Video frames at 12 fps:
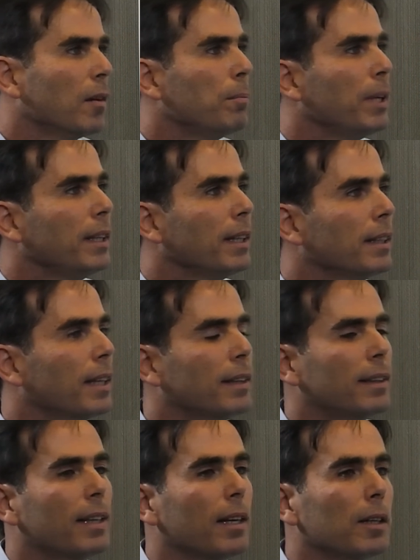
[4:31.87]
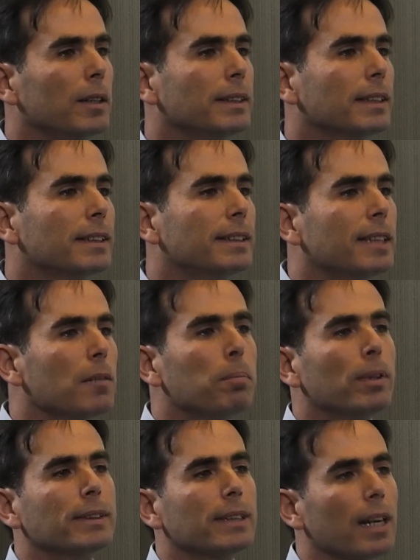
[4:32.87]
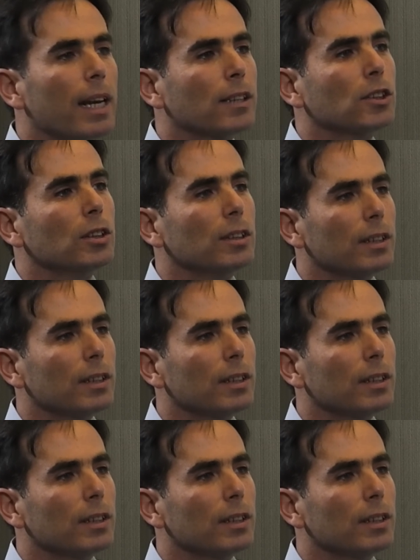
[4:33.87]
meaning that there is a simple selection